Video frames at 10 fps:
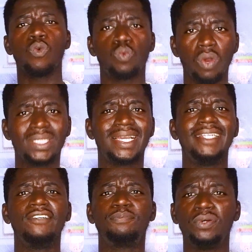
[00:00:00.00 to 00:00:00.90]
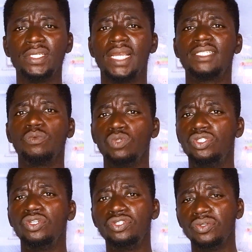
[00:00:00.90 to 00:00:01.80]
What kind of project
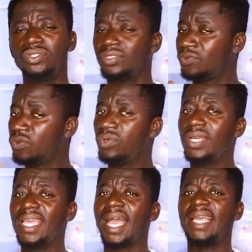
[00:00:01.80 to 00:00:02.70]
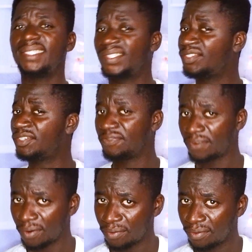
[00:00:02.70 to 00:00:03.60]
would you use Google A I Studio
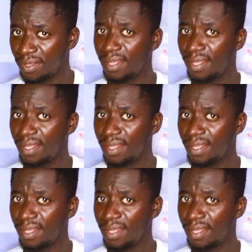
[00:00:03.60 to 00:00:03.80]
for?